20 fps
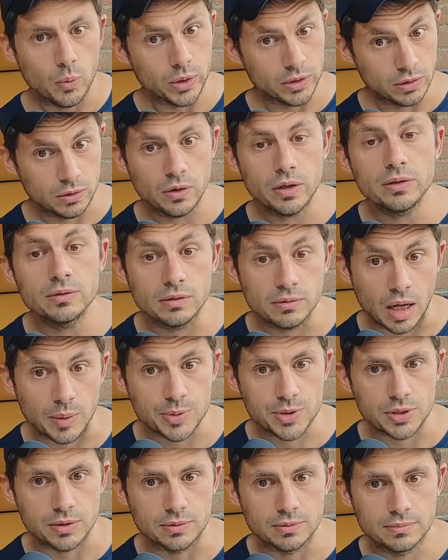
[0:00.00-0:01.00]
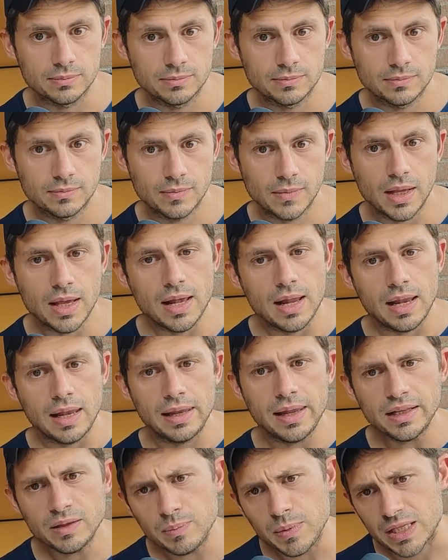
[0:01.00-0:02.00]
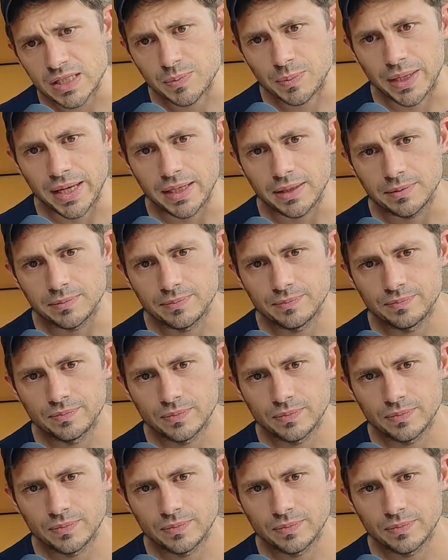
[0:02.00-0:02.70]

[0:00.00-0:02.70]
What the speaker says: with no interruption. Let me explain.